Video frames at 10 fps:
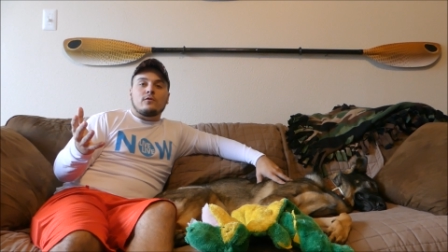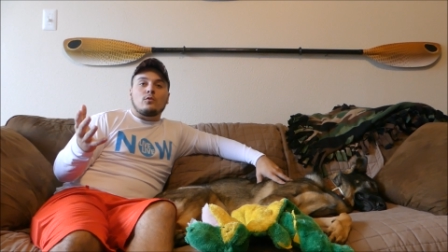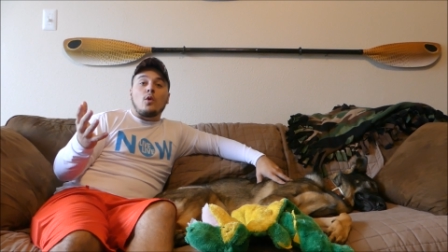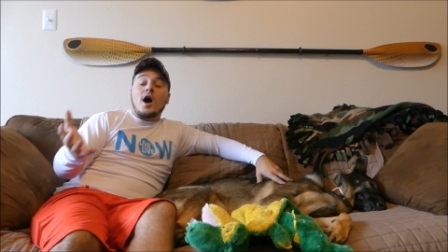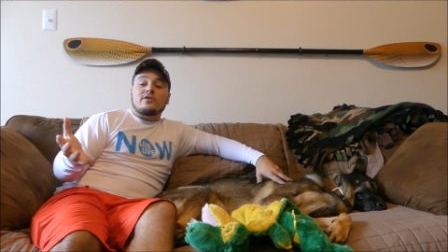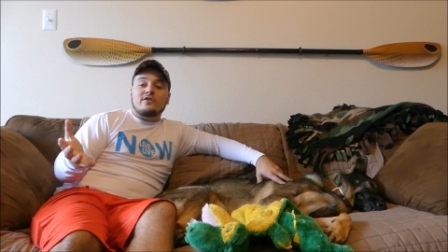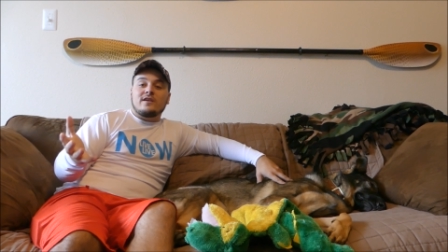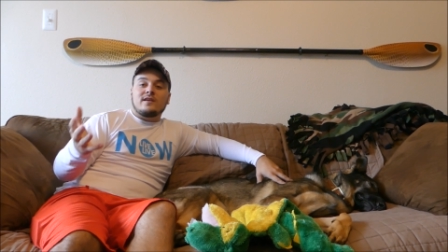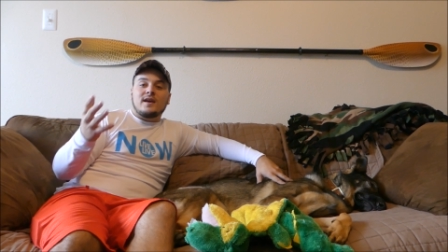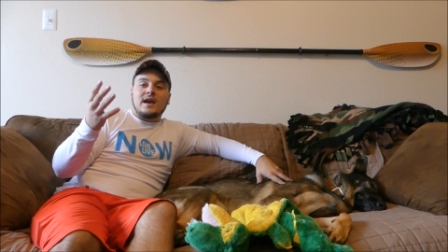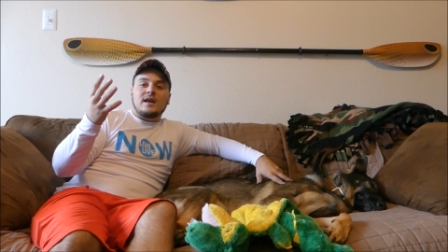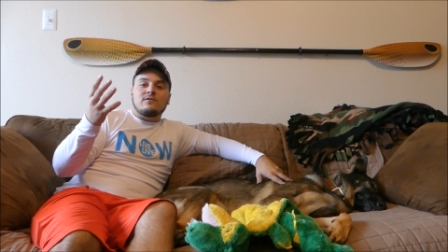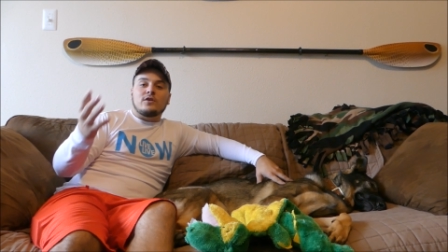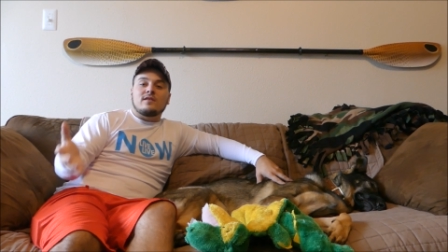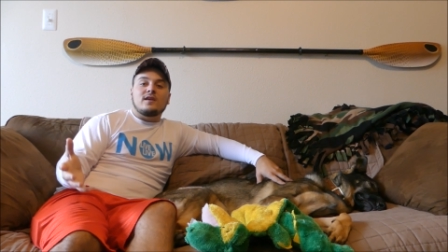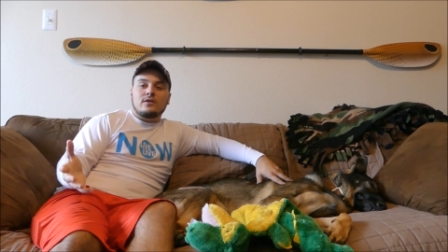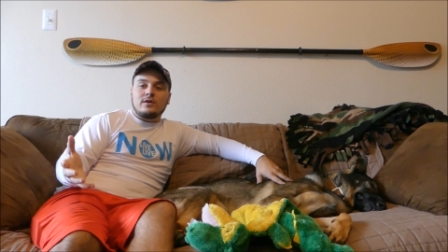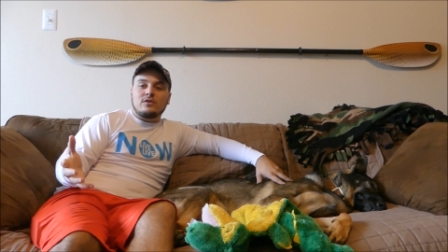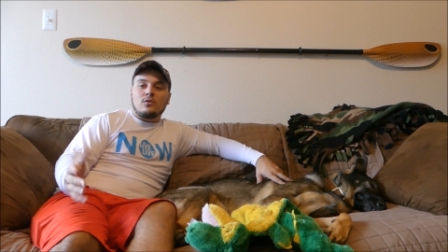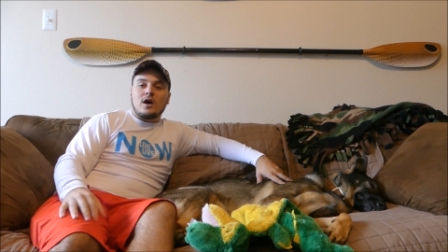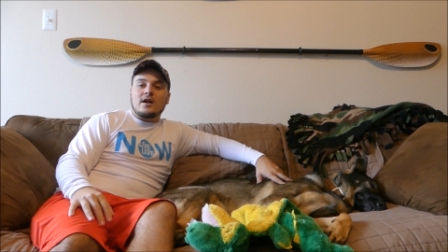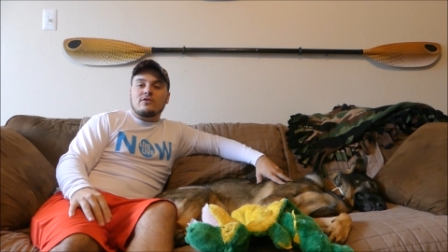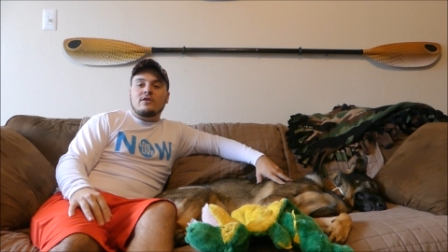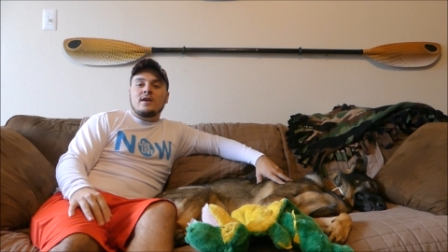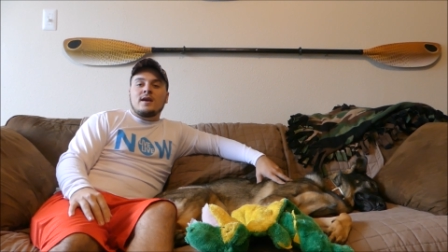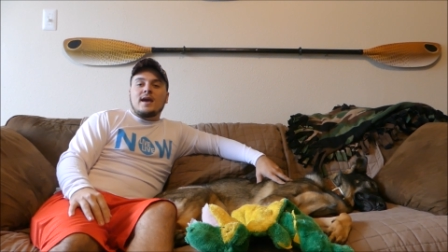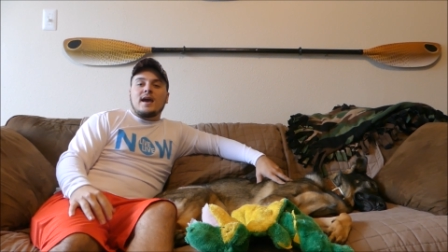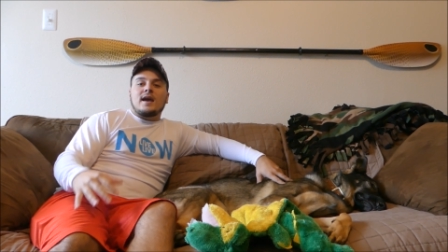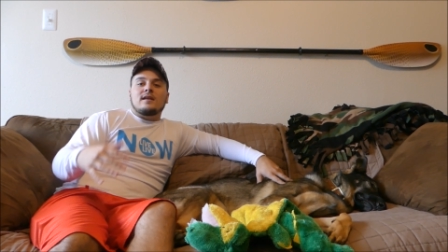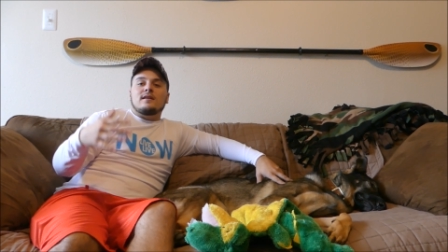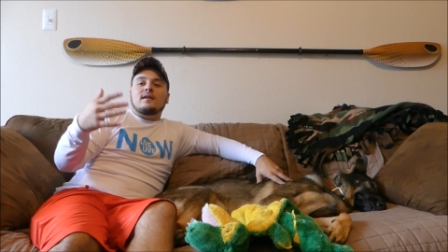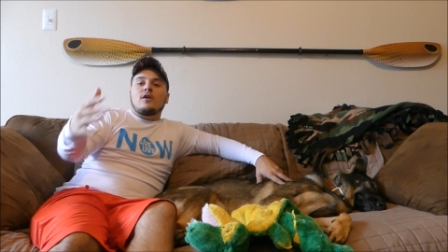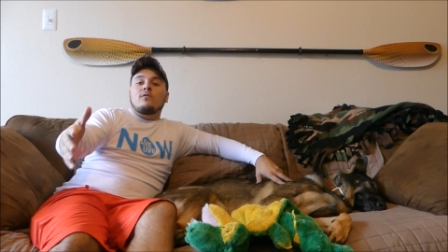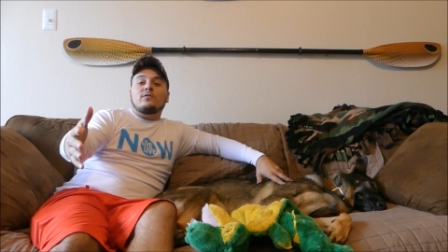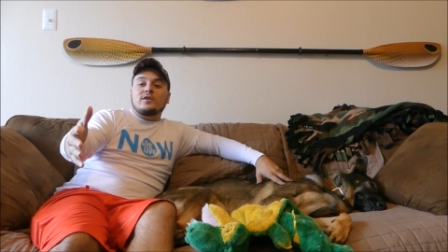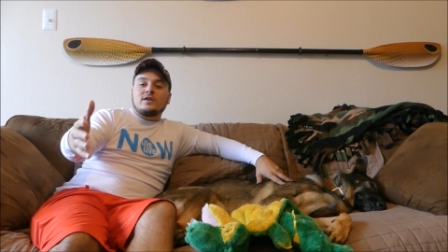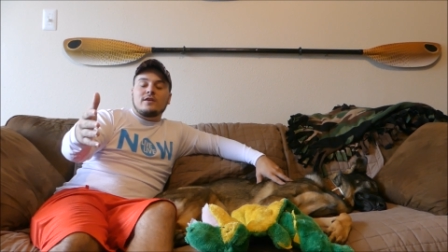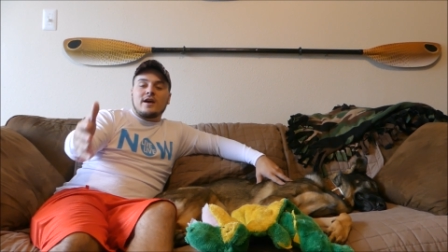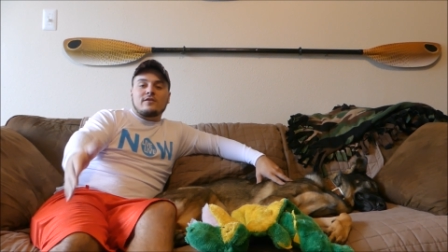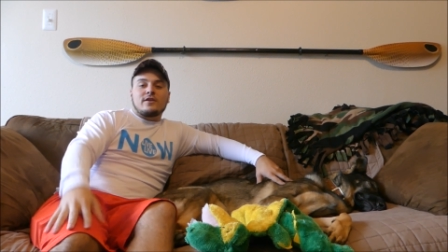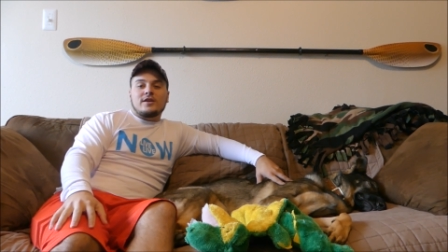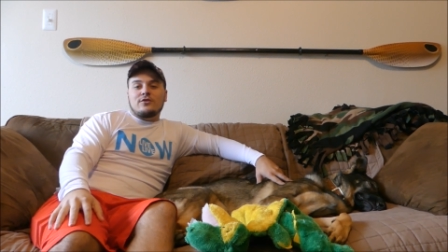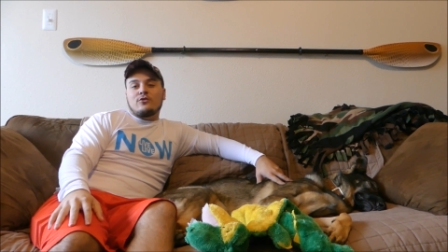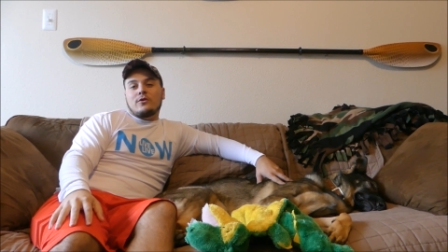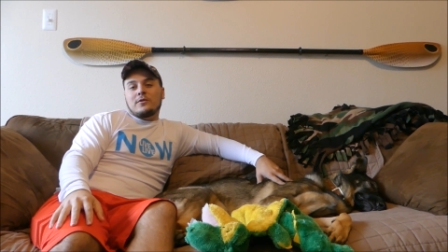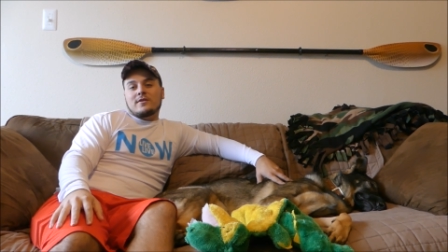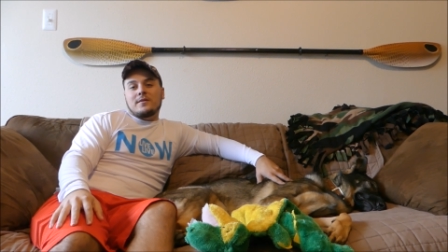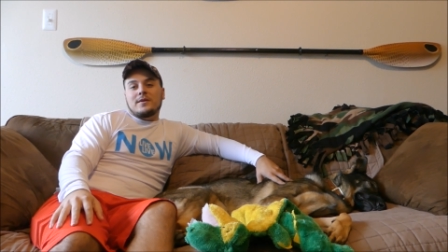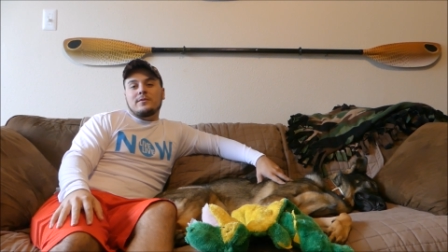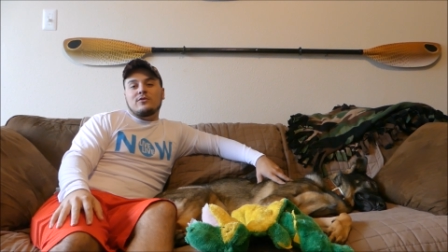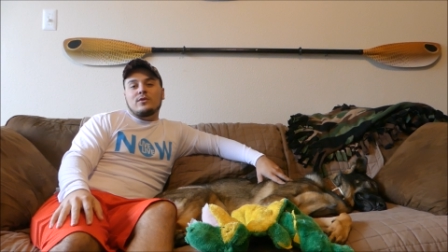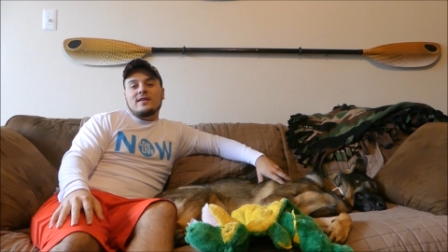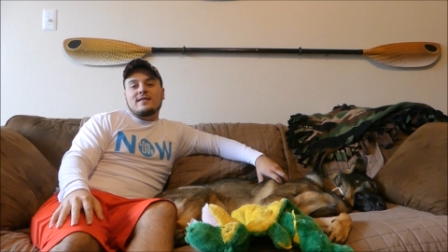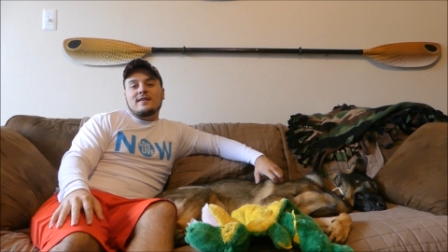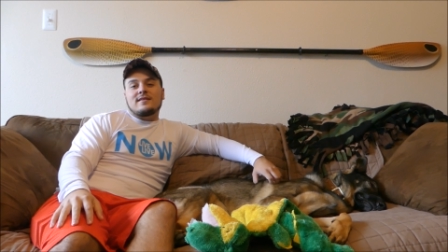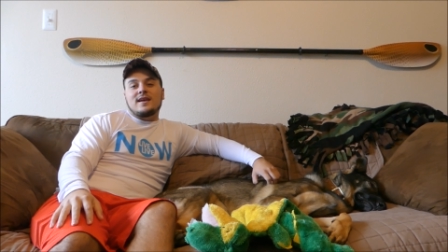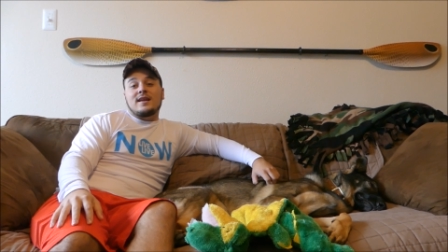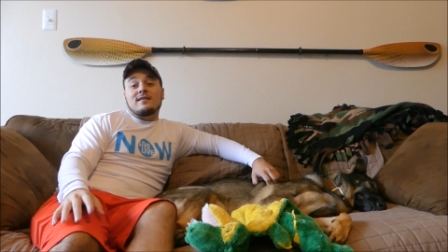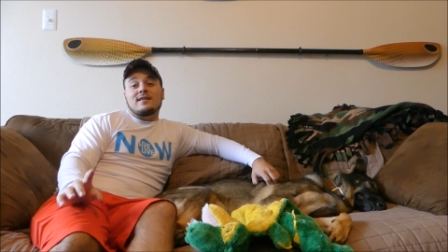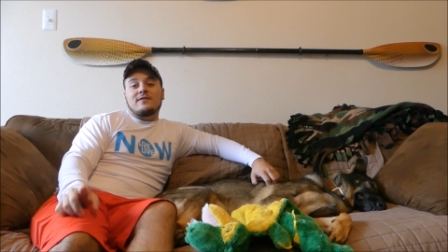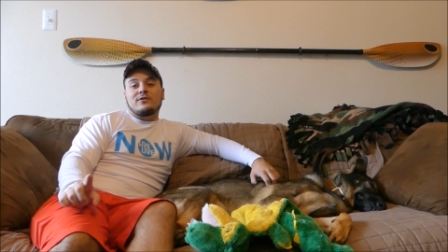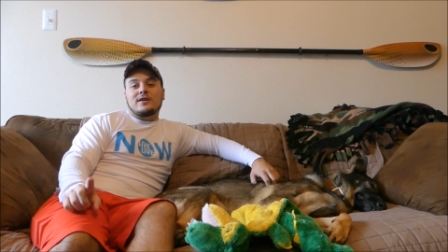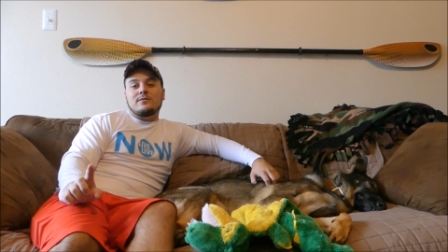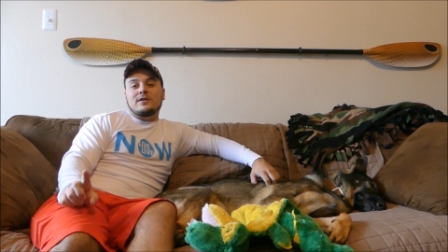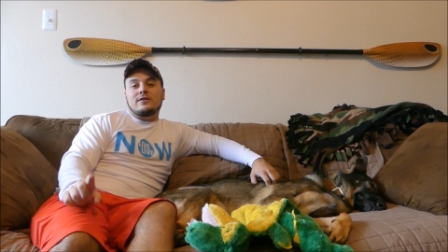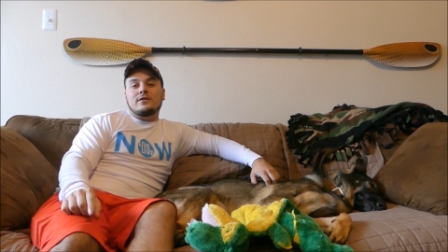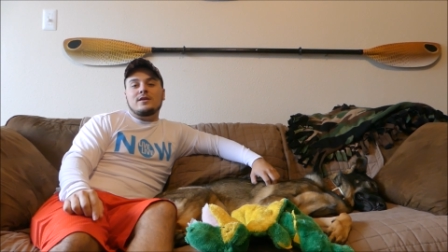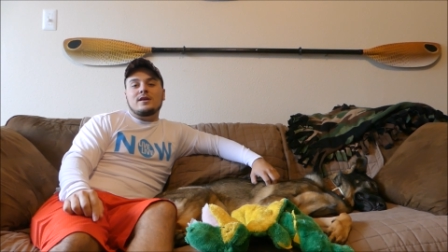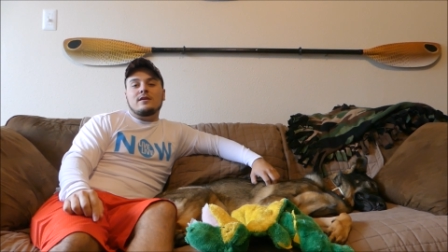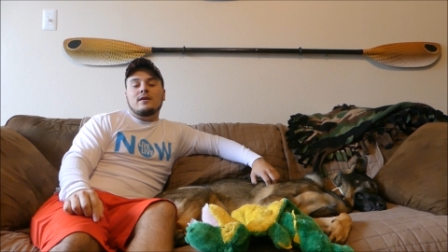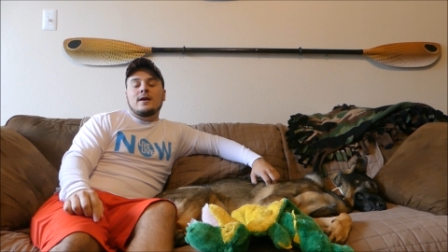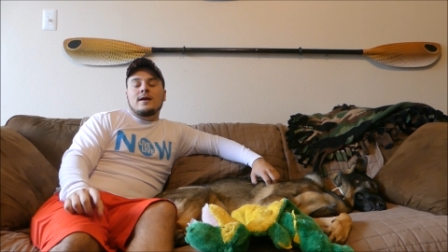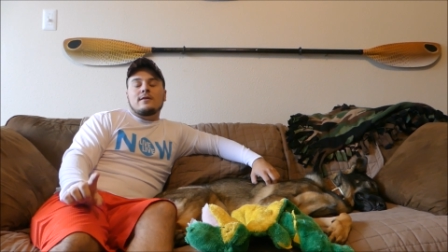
for watching and for continuing to watch, and hopefully you guys are going to enjoy what's coming up in twenty sixteen. It's definitely going to be a good year.